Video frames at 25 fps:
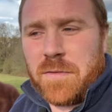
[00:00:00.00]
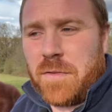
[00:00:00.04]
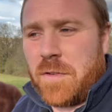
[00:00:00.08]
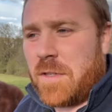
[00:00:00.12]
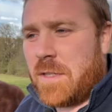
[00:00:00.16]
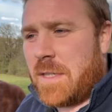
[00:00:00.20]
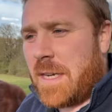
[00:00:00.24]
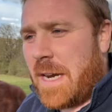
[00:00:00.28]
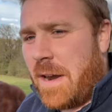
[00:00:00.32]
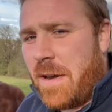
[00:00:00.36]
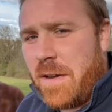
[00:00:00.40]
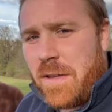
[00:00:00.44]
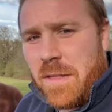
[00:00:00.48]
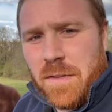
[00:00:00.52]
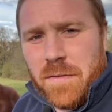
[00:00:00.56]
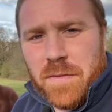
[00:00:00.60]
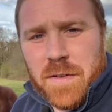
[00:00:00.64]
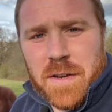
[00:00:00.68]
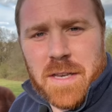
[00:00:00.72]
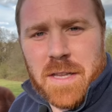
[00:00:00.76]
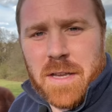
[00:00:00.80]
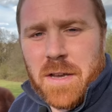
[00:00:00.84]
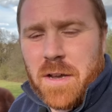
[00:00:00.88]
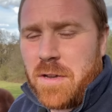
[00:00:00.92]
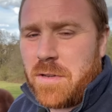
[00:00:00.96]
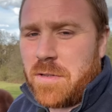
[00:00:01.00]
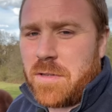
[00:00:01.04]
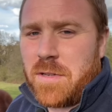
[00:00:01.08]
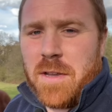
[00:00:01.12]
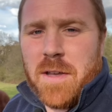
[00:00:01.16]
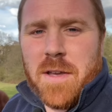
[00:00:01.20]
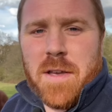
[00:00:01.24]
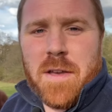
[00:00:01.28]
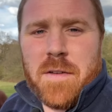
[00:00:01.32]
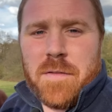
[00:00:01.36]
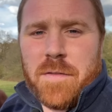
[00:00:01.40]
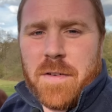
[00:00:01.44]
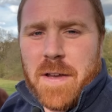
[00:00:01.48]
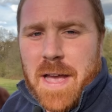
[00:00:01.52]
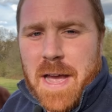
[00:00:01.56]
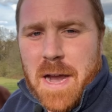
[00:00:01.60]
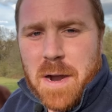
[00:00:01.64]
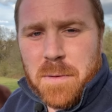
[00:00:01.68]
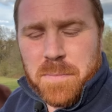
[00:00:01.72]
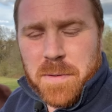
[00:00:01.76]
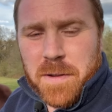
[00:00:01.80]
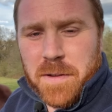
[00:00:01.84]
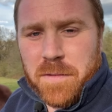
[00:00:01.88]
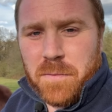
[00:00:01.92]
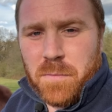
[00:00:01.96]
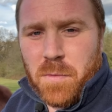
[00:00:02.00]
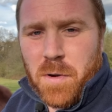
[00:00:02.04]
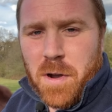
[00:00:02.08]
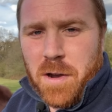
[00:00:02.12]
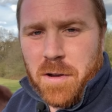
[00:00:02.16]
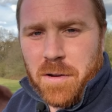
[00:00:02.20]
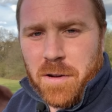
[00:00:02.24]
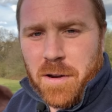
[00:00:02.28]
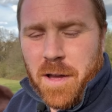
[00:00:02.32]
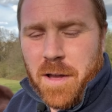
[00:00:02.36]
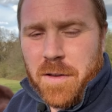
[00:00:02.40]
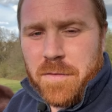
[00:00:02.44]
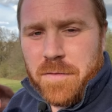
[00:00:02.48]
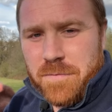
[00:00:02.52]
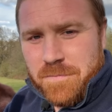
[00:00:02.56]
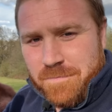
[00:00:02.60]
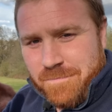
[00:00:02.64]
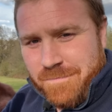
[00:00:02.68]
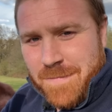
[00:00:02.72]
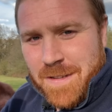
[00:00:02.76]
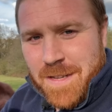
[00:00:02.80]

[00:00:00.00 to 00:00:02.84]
for sharing the videos, for helping wildlife.